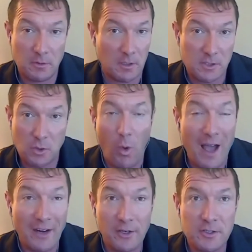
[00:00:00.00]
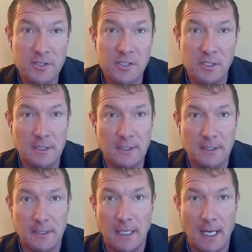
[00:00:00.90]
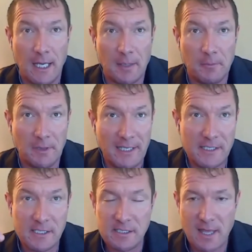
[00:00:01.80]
squatters, leases